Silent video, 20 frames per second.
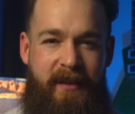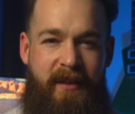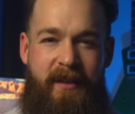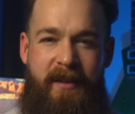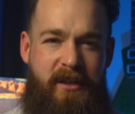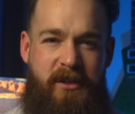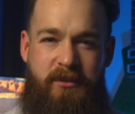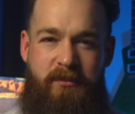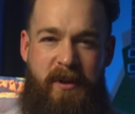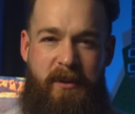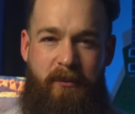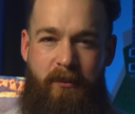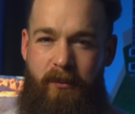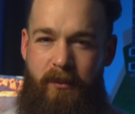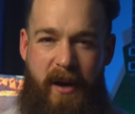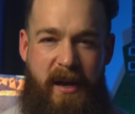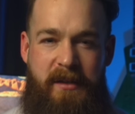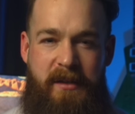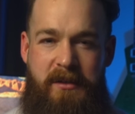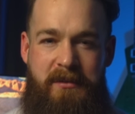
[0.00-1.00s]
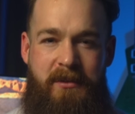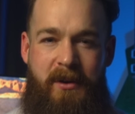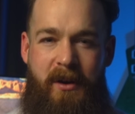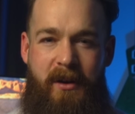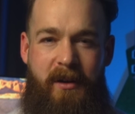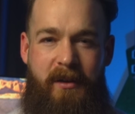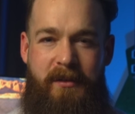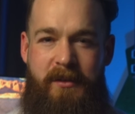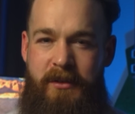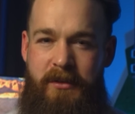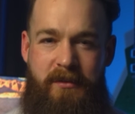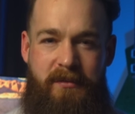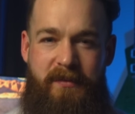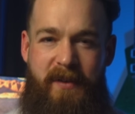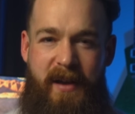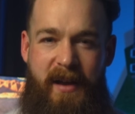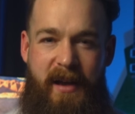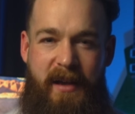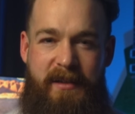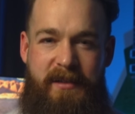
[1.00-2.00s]
He just went too hard, too
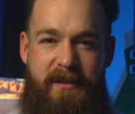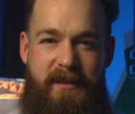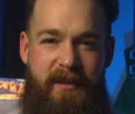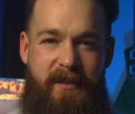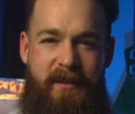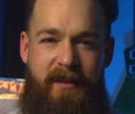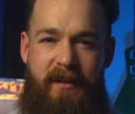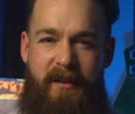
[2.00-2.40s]
fast.